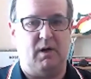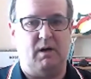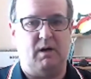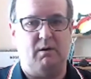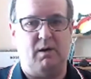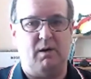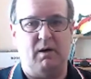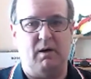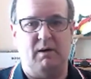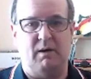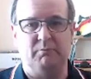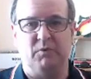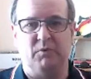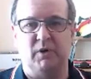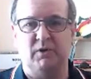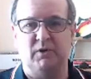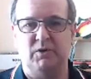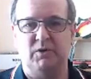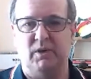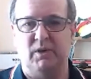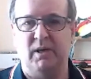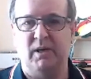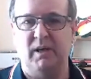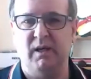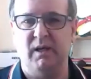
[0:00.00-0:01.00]
I'm going to
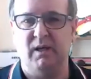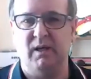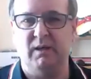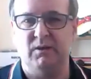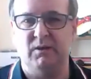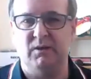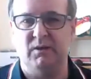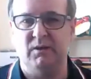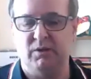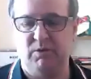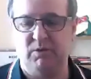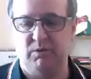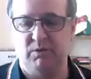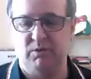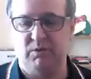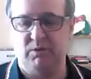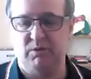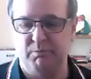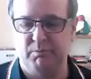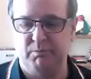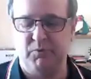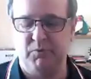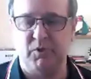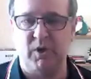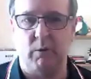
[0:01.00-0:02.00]
here just
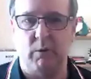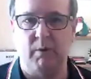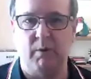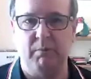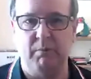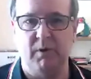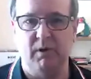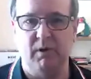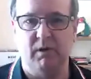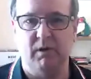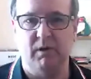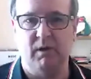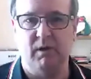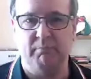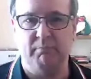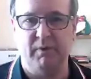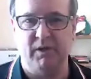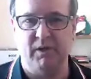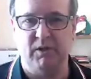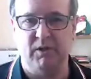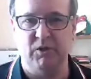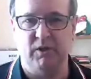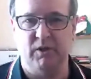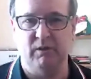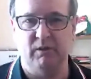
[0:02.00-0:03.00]
show up a
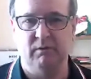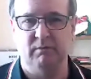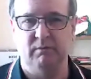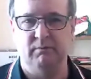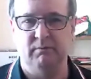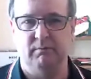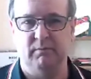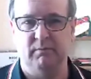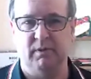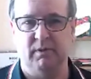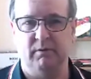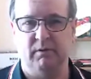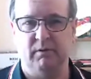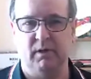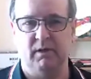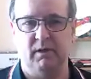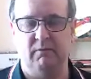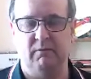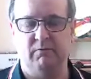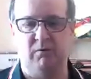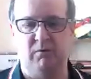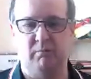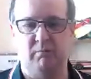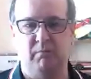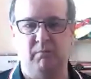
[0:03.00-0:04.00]
picture, okay,
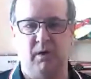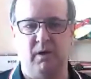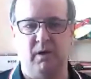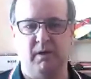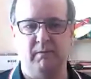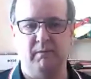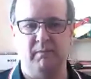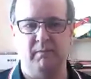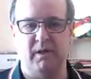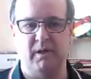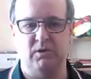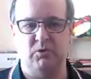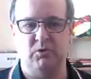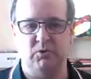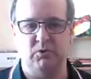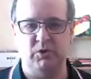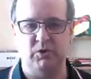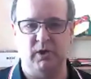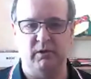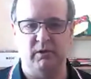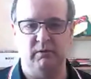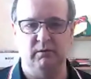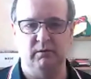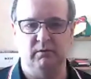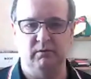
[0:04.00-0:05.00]
from my mentor,
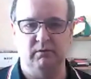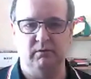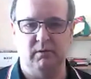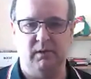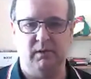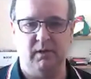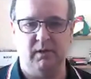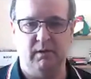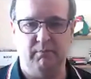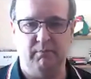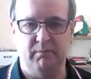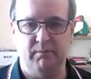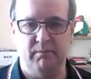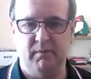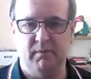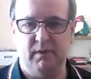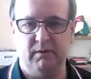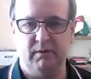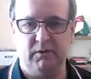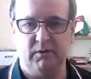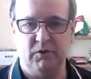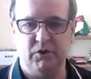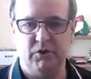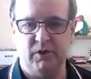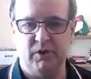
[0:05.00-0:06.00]
Joe. I'm
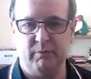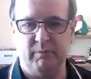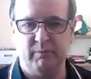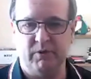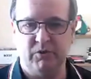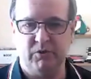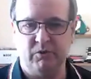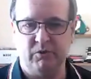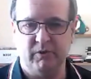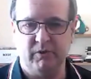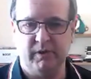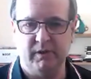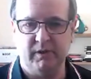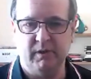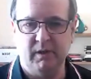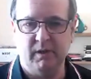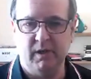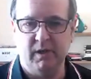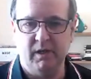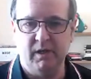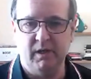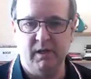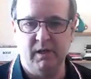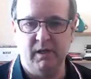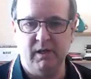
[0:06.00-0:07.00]
going to share my screen.
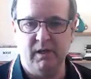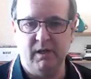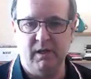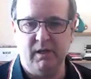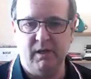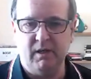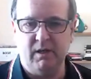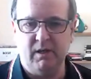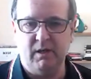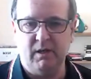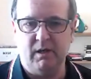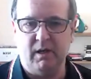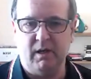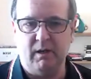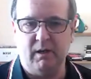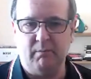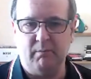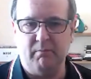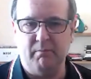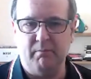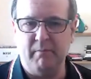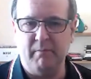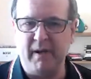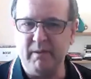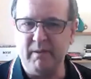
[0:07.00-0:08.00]

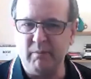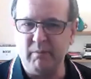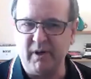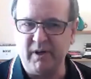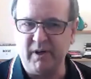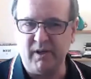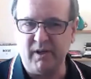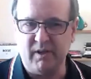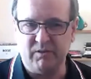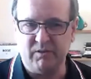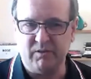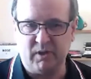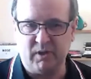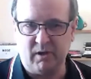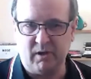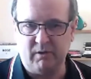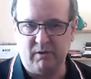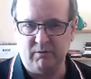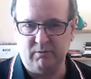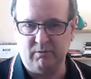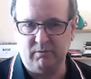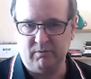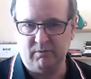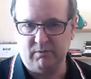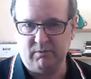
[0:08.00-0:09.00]
Many years ago,
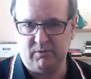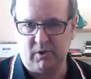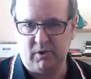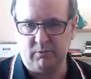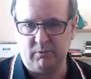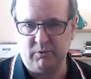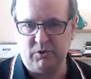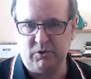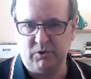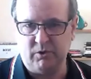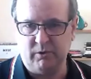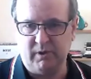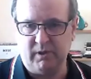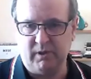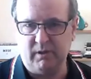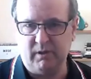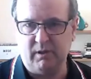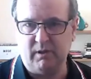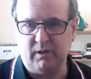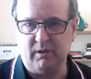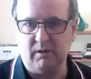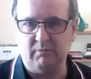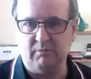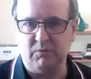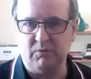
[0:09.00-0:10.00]
Joe was doing
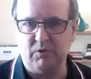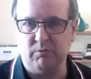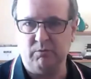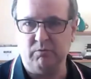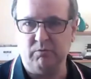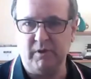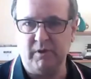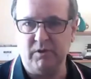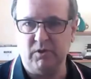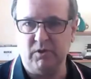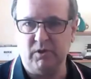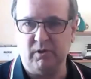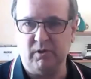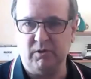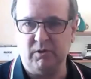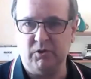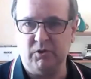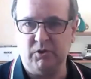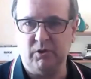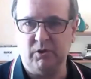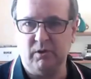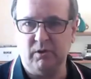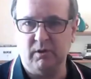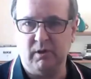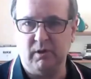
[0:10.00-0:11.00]
some
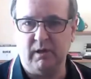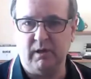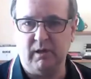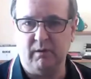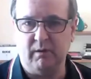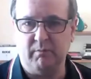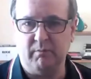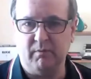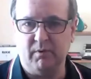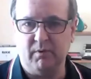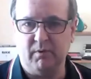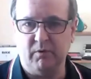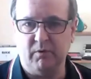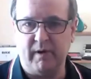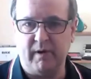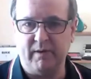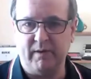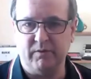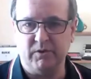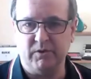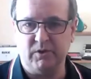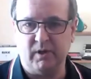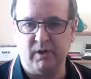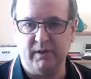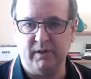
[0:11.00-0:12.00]
research around the
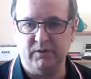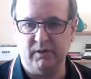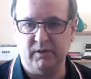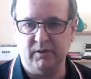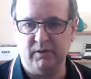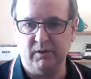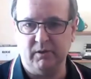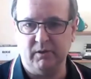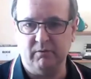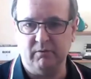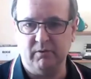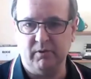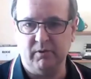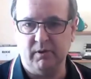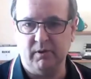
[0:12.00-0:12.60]
sciatic nerve.